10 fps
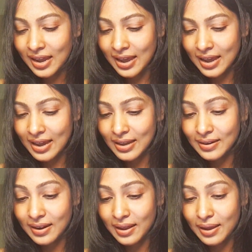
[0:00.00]

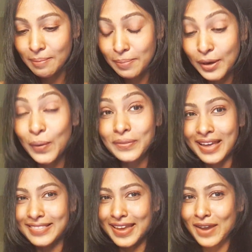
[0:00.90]
And below
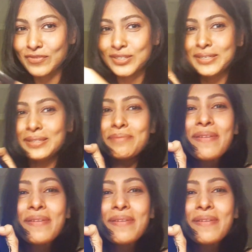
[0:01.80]
that, they have written the